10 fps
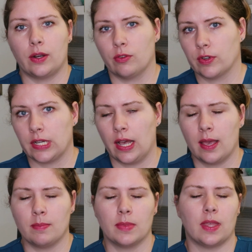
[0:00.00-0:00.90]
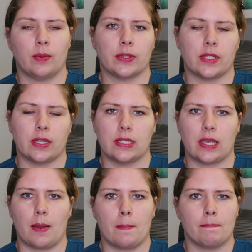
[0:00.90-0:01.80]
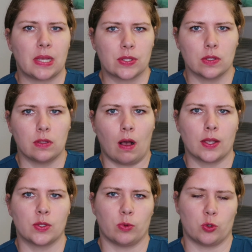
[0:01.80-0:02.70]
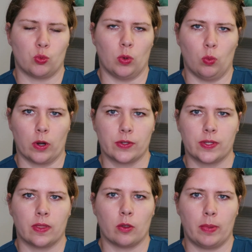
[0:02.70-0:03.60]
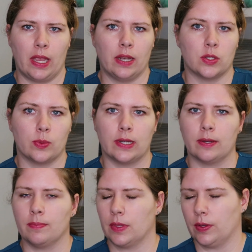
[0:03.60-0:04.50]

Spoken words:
and over time they will tend to get muscle loss, which will worsen their pain as well.